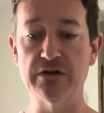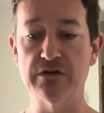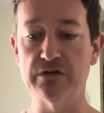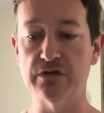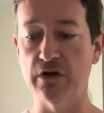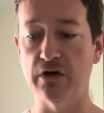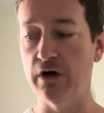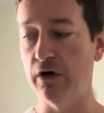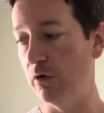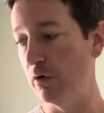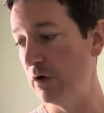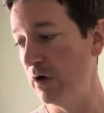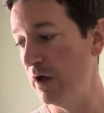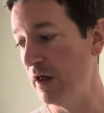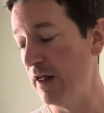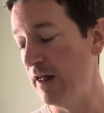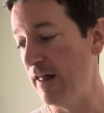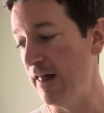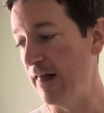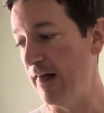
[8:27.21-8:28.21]
So
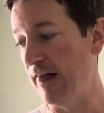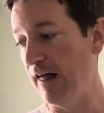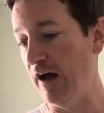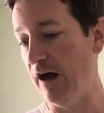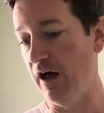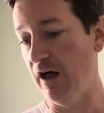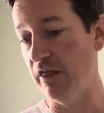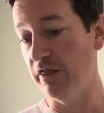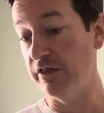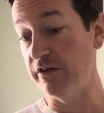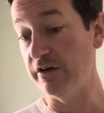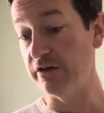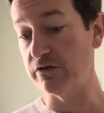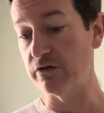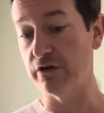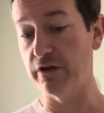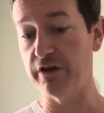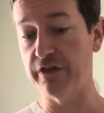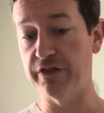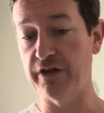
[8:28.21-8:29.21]
these
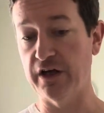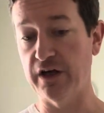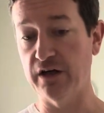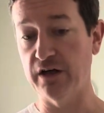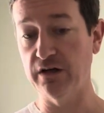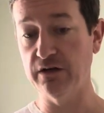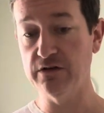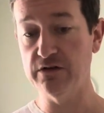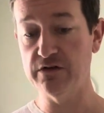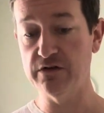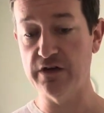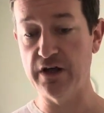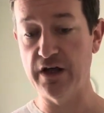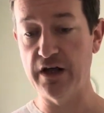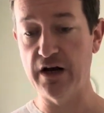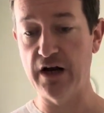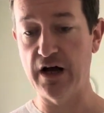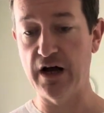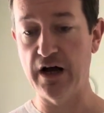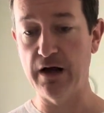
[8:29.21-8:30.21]
are the things
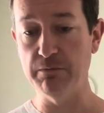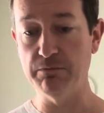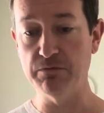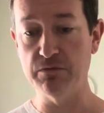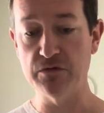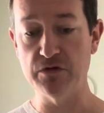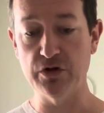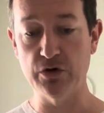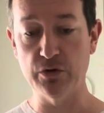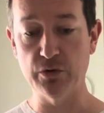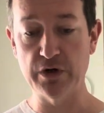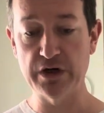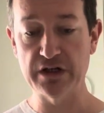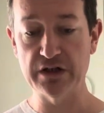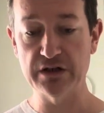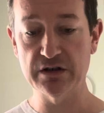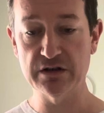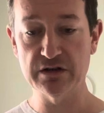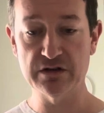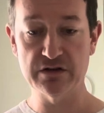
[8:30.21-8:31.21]
that I'm
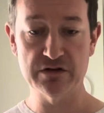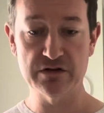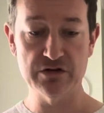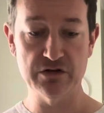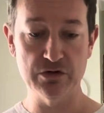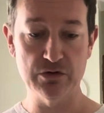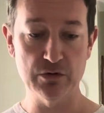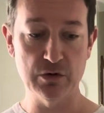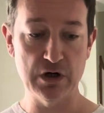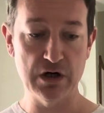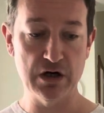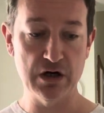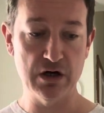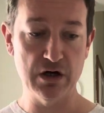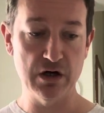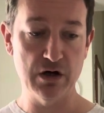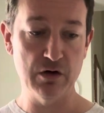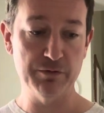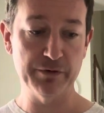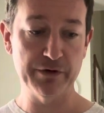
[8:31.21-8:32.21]
doing to
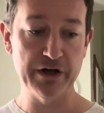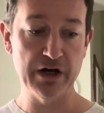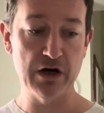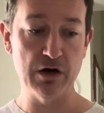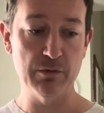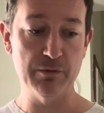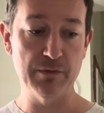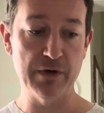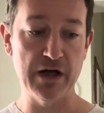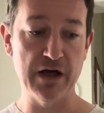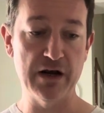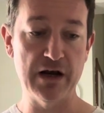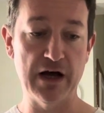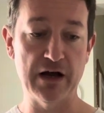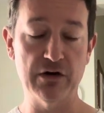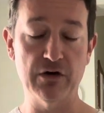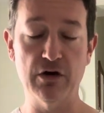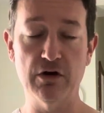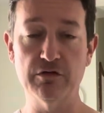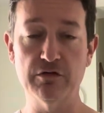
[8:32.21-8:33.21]
hopefully help, and
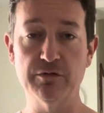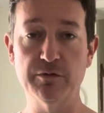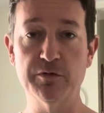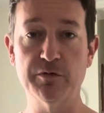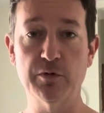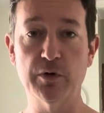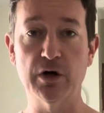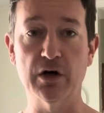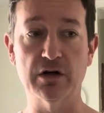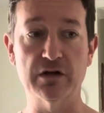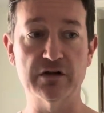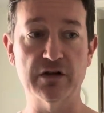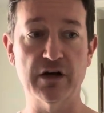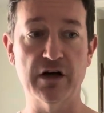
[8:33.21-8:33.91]
not all of them have worked.